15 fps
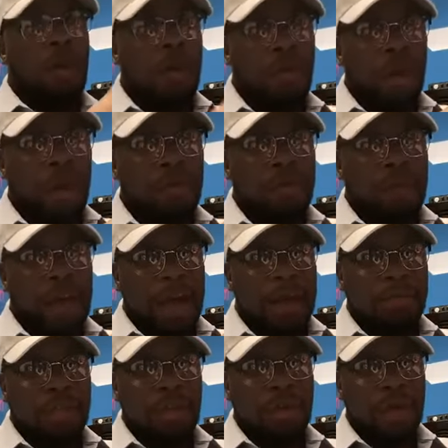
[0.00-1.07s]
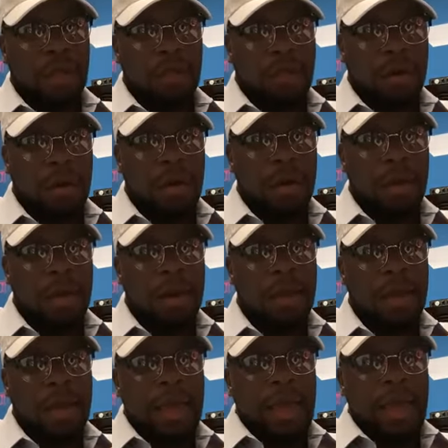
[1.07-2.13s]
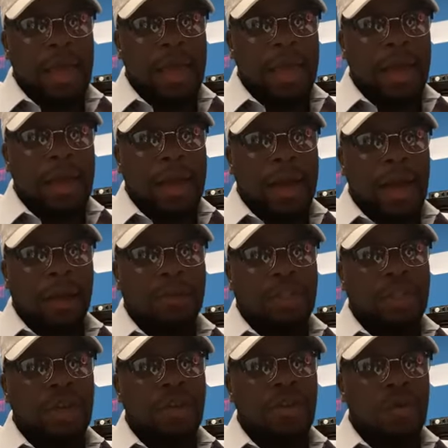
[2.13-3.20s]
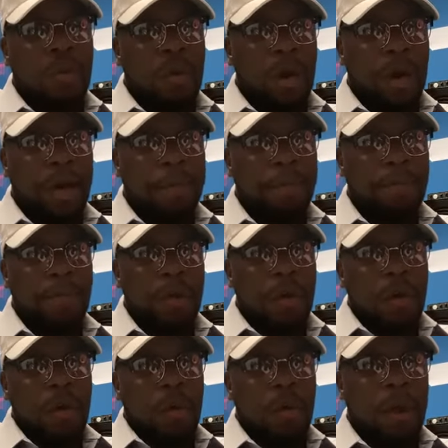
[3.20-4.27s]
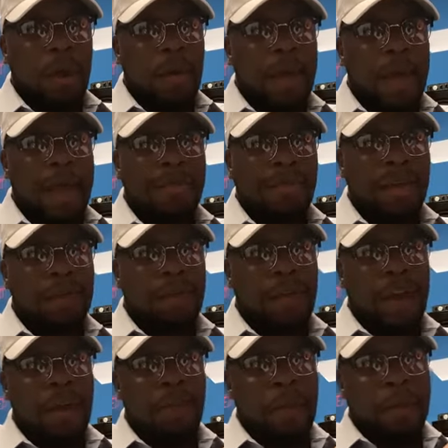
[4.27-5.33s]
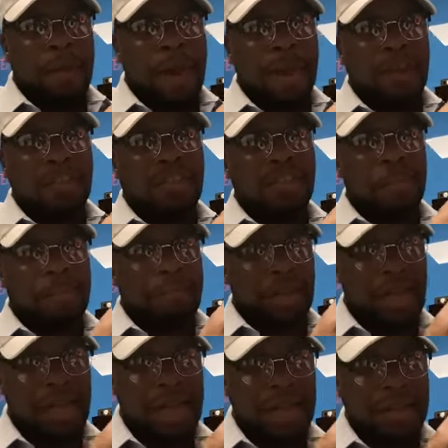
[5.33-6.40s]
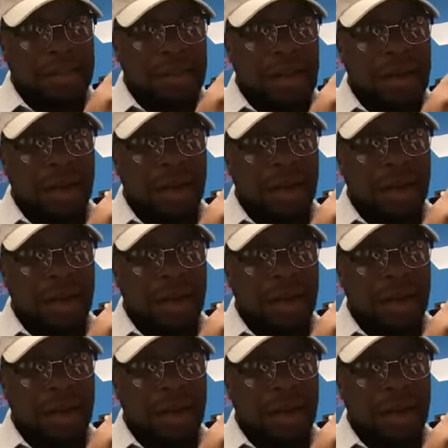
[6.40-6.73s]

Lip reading: We won't stop till he's gone. And I'll tell you what, we're asking for everybody to pay